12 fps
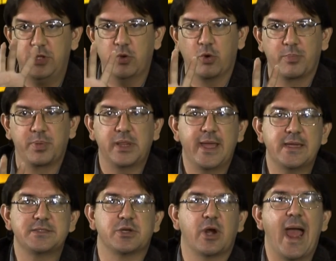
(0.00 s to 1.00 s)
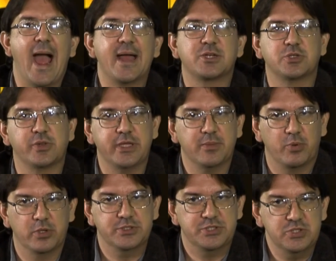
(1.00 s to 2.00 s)
your plants are actually
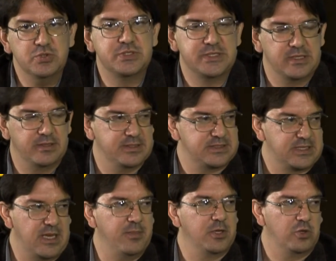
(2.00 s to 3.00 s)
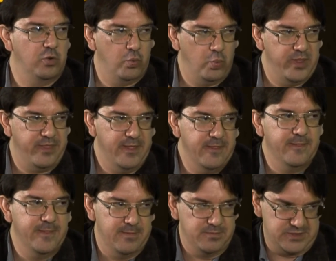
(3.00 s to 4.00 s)
producing this chemical
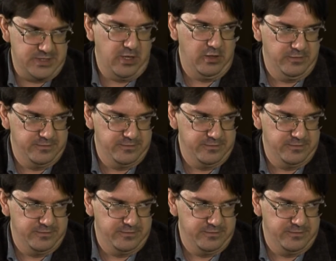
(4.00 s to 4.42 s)
within themselves.